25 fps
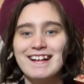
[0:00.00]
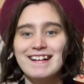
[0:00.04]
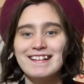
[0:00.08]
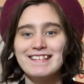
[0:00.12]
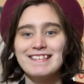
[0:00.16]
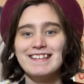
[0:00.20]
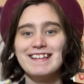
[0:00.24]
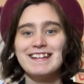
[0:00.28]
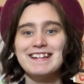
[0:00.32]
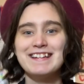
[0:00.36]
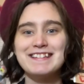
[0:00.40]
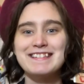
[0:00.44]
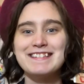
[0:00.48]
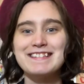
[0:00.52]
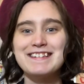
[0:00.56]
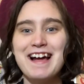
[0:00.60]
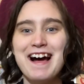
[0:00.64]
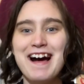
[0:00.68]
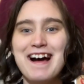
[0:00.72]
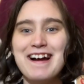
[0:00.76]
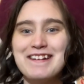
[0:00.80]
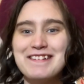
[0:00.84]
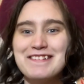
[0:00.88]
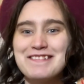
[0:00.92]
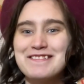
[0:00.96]
Like, it's
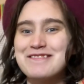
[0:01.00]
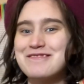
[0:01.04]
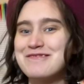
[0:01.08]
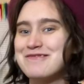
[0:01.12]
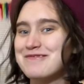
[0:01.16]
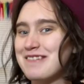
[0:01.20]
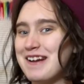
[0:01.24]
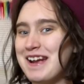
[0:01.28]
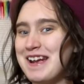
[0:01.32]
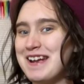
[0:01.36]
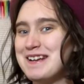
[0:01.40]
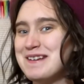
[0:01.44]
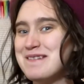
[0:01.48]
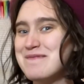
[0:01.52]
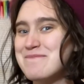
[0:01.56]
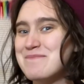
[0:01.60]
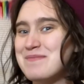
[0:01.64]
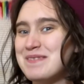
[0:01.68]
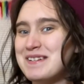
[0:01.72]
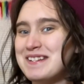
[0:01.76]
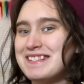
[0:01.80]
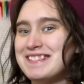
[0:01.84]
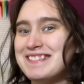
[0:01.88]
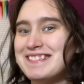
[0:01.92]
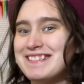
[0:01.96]
not great, but
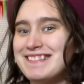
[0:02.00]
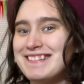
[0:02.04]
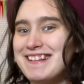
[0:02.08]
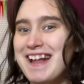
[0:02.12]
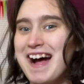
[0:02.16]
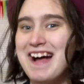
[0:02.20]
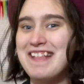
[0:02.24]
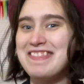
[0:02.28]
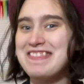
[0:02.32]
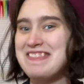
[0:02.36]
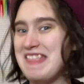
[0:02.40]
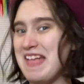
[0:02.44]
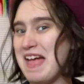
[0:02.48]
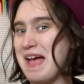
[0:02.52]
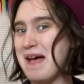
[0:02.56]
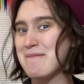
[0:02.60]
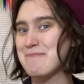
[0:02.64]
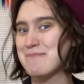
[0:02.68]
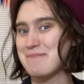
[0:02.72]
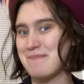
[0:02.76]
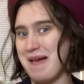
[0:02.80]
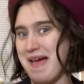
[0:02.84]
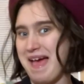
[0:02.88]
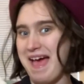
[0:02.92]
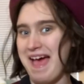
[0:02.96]
it's not that
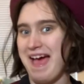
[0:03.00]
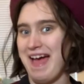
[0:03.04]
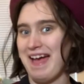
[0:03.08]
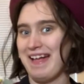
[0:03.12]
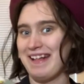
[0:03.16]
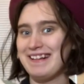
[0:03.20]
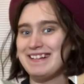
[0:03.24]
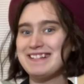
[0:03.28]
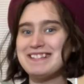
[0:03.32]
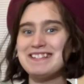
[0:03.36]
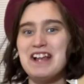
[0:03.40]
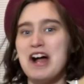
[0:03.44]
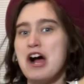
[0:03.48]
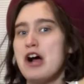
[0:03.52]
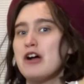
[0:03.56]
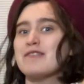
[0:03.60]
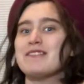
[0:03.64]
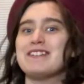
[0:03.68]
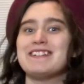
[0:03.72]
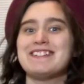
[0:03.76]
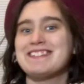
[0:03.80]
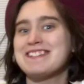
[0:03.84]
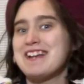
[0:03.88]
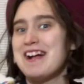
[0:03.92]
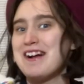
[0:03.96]
bad. It's not
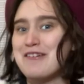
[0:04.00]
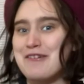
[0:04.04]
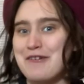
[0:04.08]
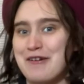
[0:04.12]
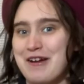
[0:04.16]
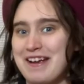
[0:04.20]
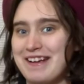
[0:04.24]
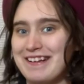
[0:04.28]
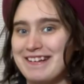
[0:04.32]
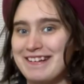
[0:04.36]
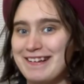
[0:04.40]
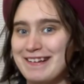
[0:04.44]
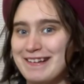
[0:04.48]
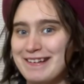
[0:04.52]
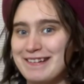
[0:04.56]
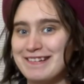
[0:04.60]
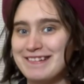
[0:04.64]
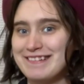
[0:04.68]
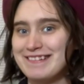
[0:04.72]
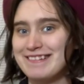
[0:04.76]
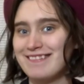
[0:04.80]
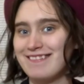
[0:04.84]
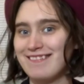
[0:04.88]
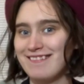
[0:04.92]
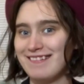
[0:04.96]
great.
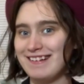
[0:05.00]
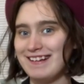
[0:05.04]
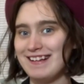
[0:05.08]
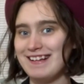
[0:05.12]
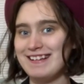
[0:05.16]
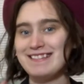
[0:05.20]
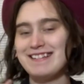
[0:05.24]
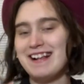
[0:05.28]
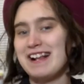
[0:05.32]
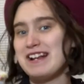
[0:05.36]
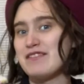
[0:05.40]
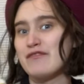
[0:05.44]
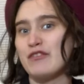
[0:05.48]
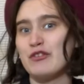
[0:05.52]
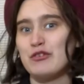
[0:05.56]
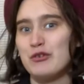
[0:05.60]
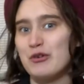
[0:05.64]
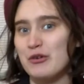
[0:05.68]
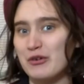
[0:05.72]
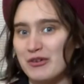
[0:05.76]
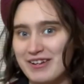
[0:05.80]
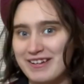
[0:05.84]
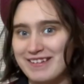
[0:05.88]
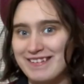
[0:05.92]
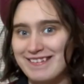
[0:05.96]
It's not even
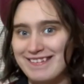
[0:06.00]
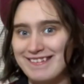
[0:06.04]
good.